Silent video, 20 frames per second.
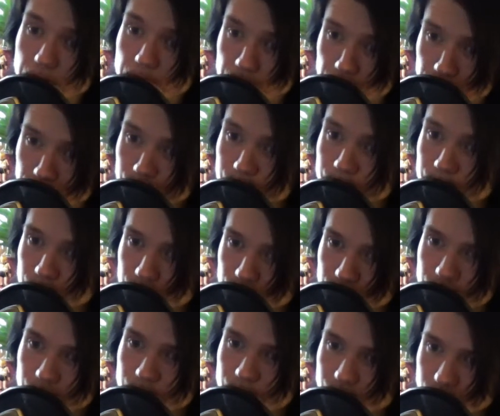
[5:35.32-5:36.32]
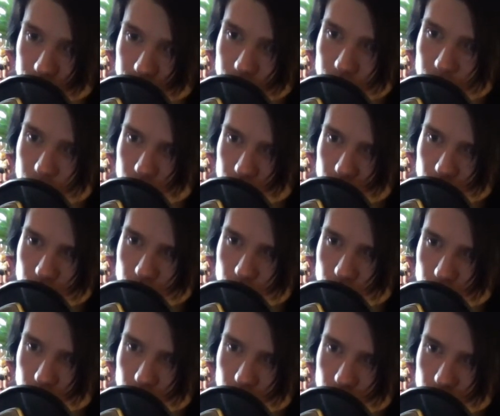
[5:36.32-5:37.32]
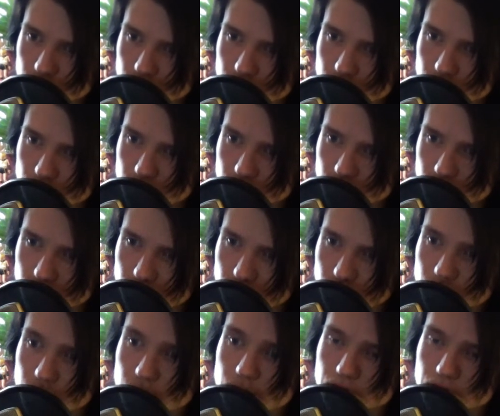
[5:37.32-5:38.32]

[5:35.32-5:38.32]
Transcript: Next time we see the girls, they are in so much trouble.